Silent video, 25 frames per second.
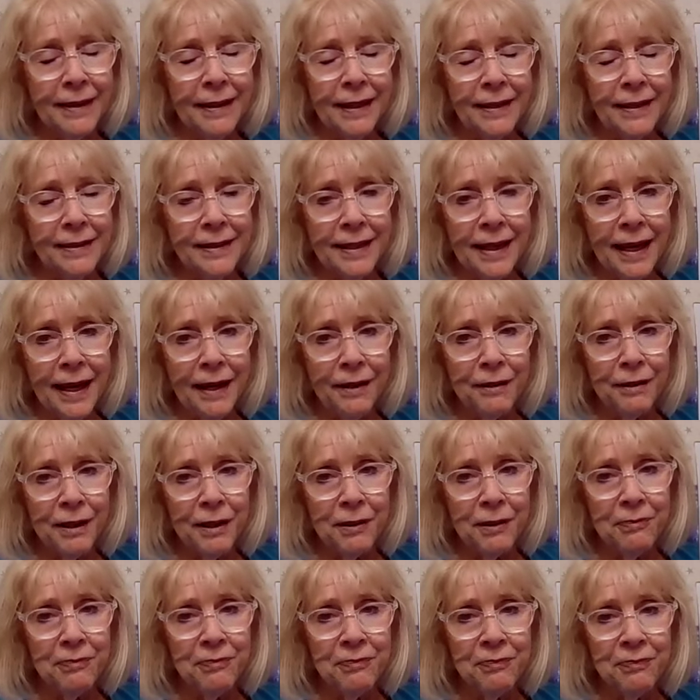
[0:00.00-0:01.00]
I doubt
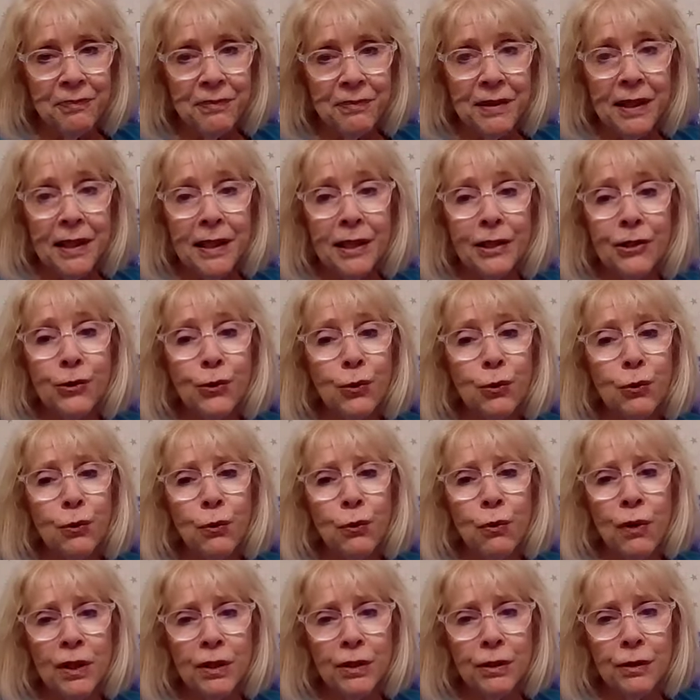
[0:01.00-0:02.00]
it. It's
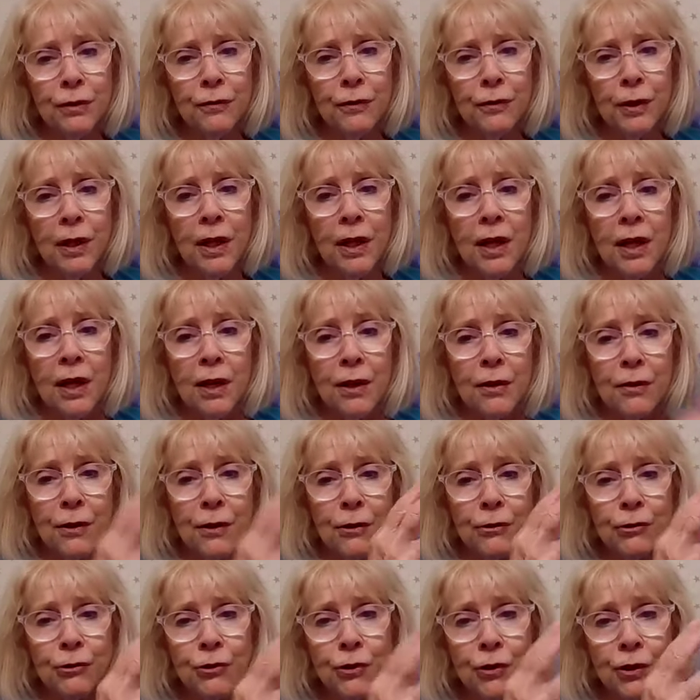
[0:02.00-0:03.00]
wonderful.
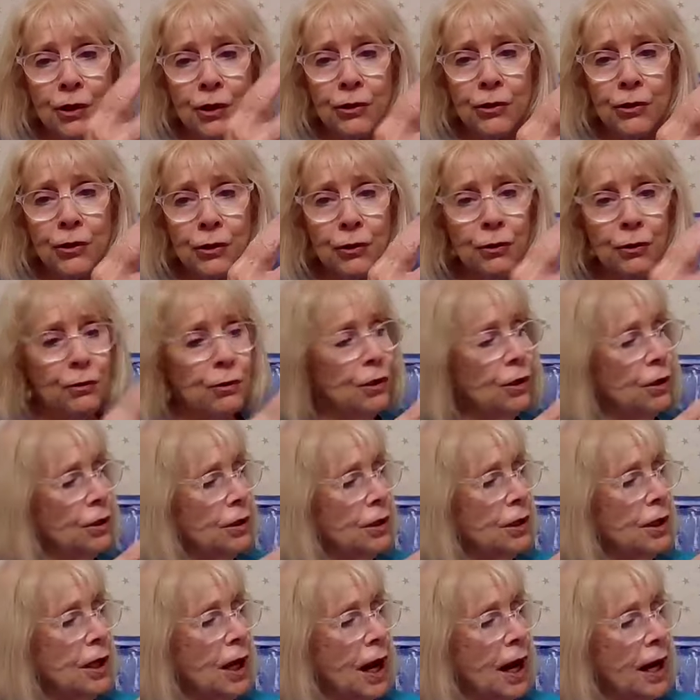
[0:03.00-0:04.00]
Those are the two
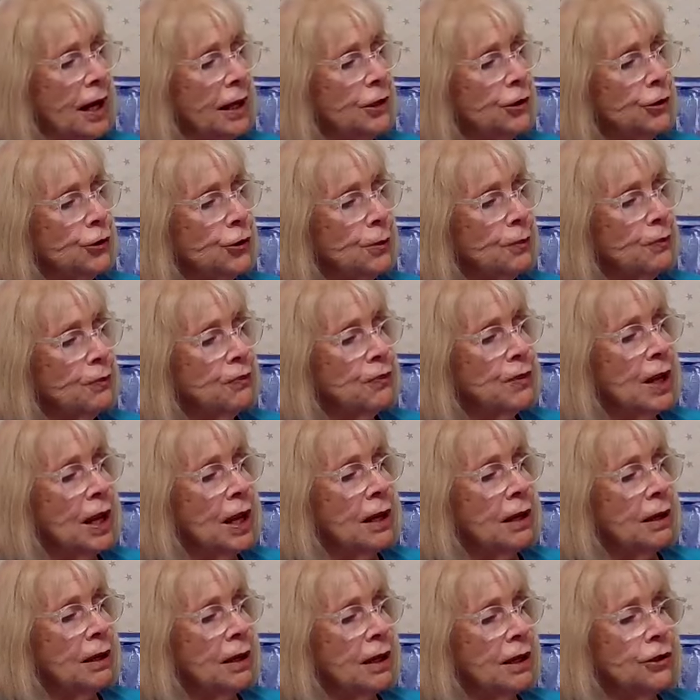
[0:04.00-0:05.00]
good guys.
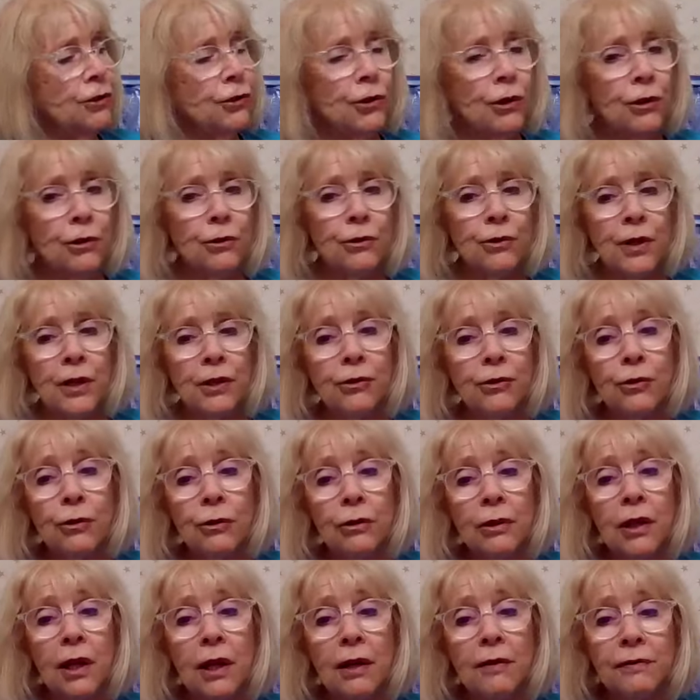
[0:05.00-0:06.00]
It shows that
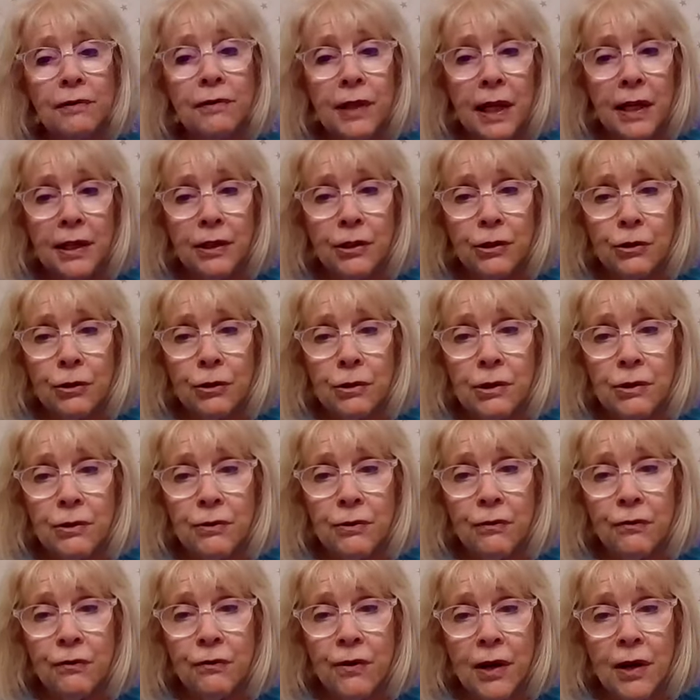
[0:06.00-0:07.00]
your love nature
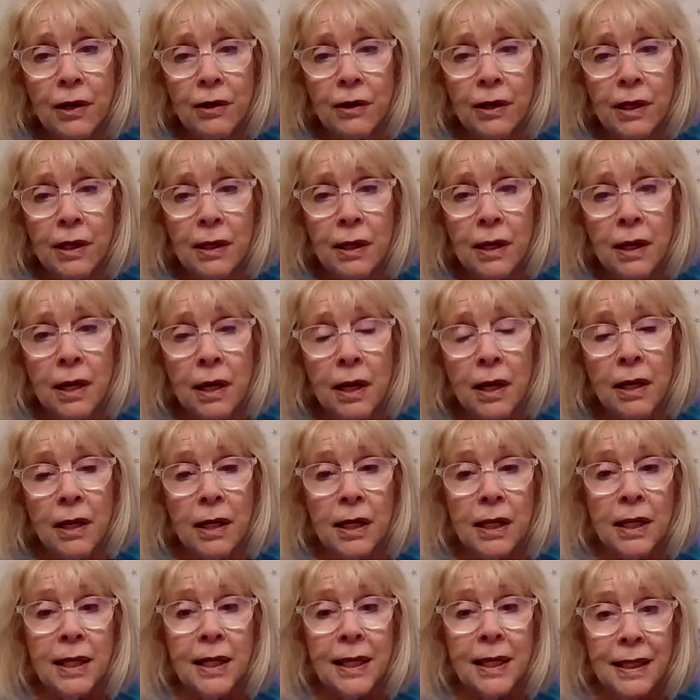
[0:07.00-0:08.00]
is very
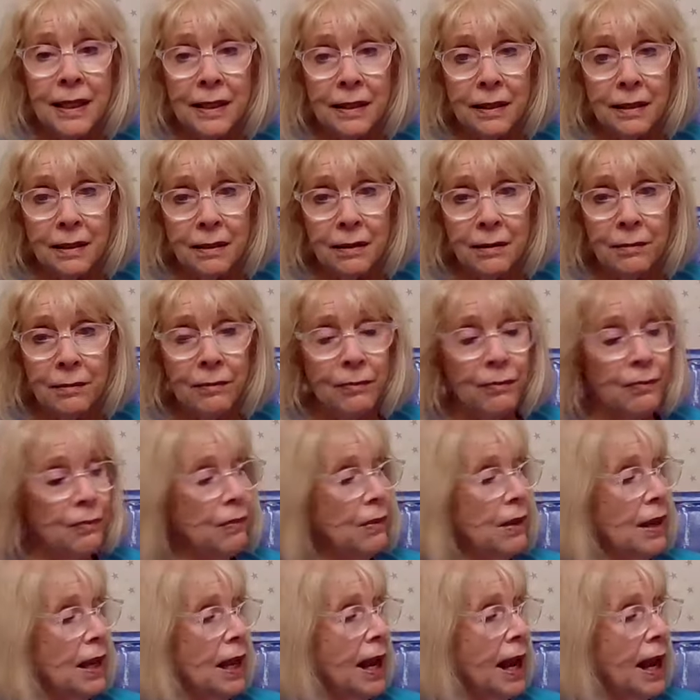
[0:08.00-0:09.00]
hidden,
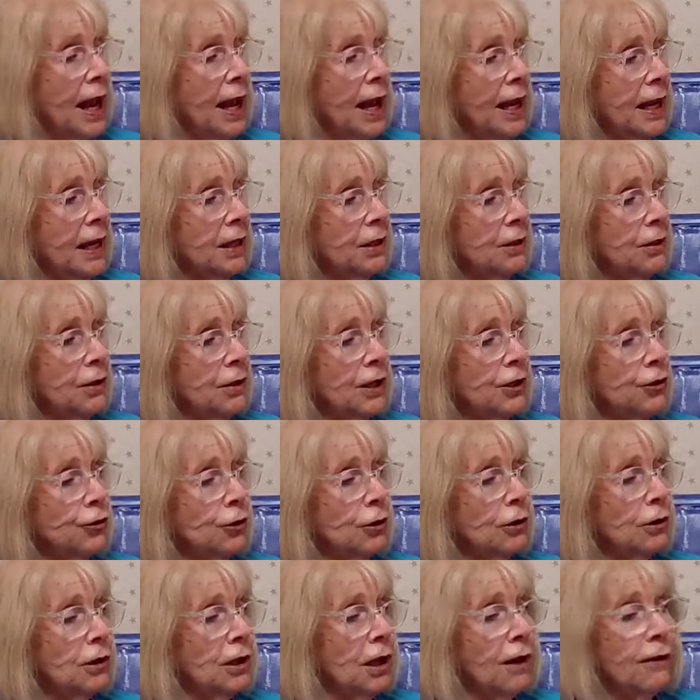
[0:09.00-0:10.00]
and that
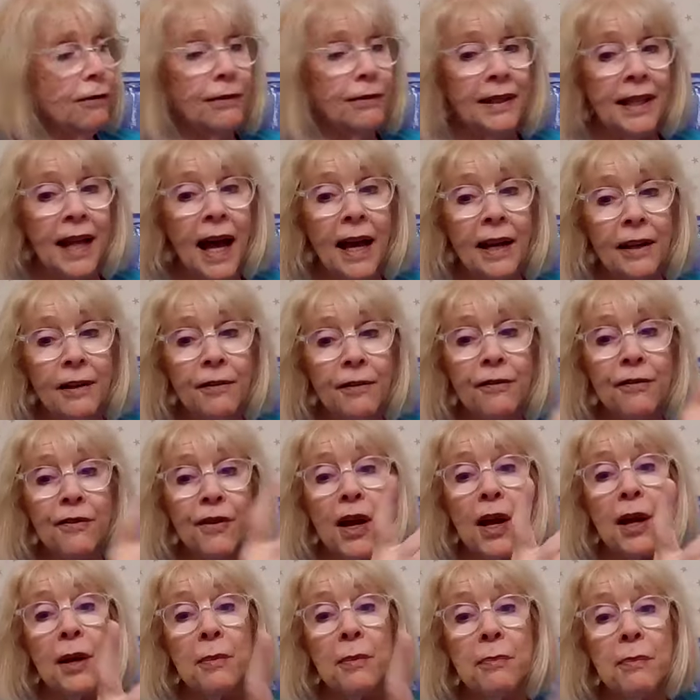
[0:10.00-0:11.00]
your love life
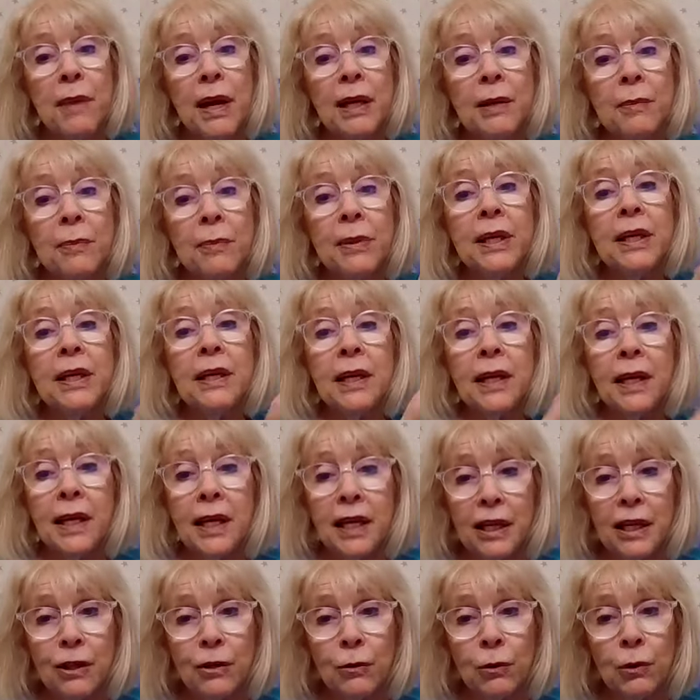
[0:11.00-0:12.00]
may be
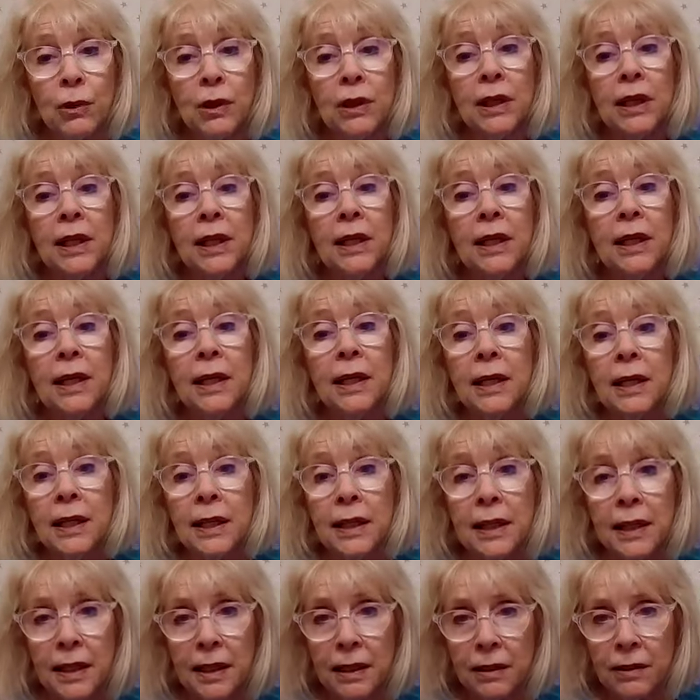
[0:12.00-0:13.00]
equally
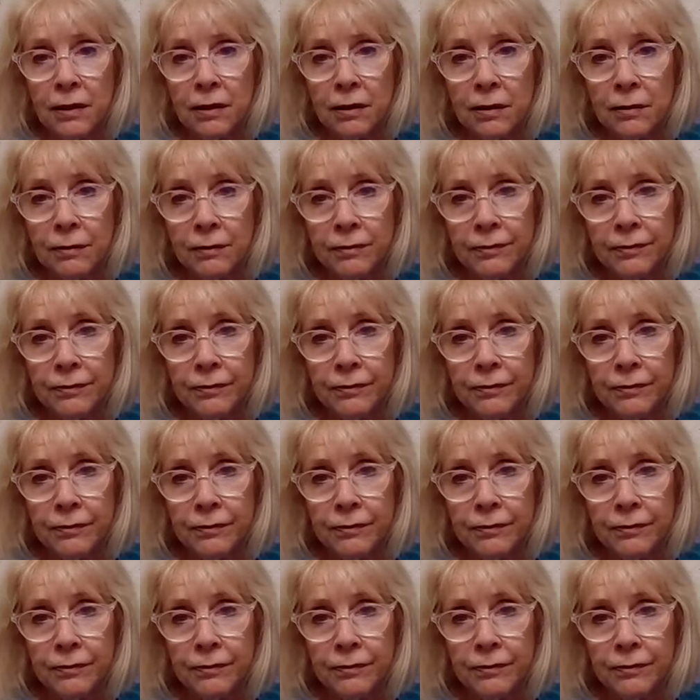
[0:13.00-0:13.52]
hidden.